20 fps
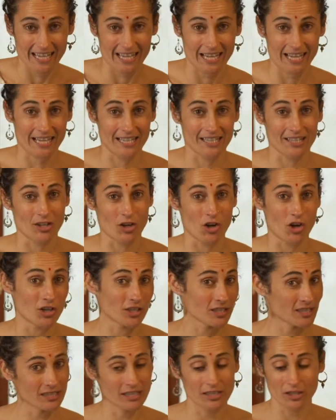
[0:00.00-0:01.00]
And
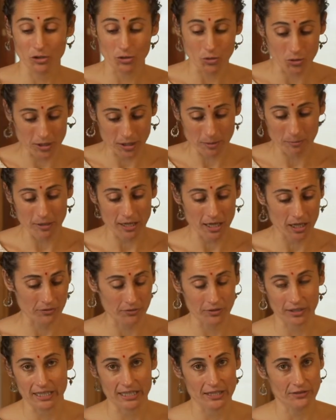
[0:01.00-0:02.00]
honestly, the cooking part of
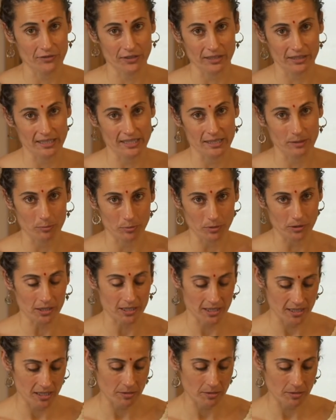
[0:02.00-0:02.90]
it is fairly simple. It's the